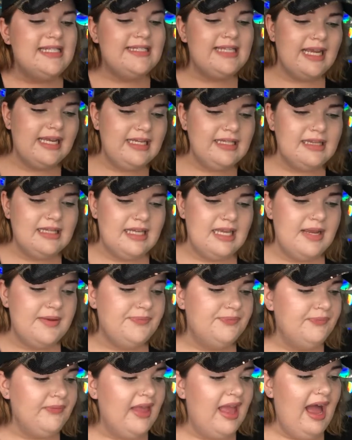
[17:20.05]
Secondly,
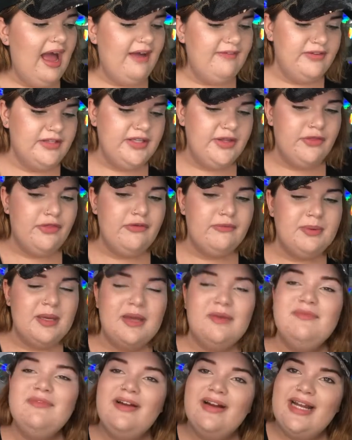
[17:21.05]
I feel like they're
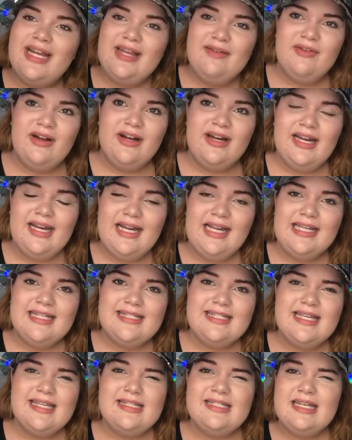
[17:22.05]
being very, very
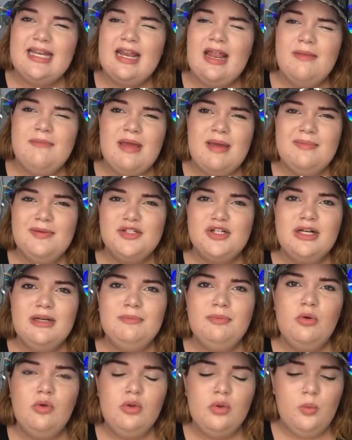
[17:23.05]
inconsistent and maybe trying
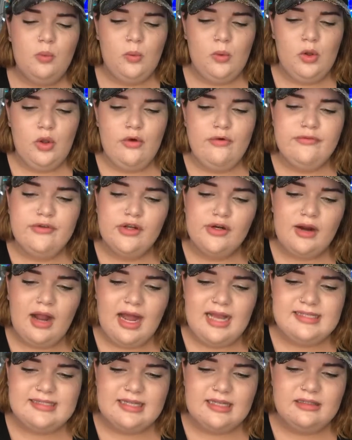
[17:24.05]
to pull the wool over your
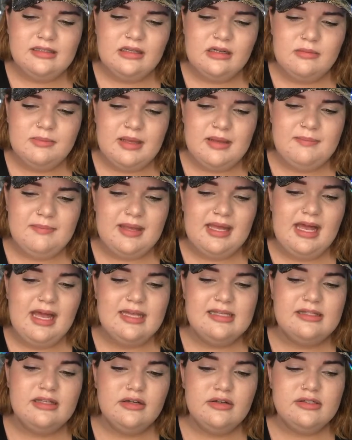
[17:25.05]
eyes a little bit,
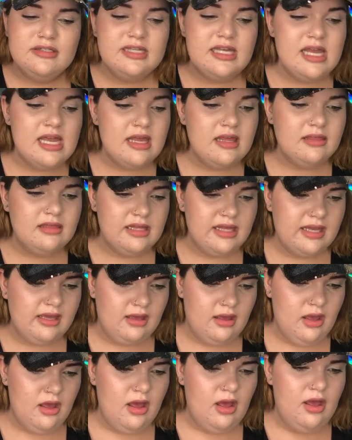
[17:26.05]
because they're saying like,
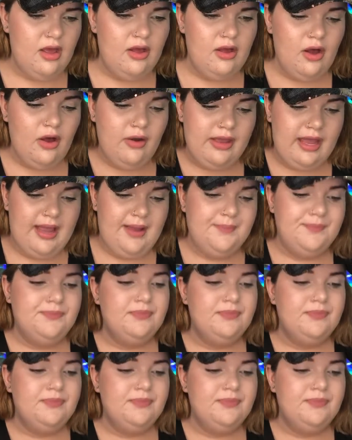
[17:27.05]
okay,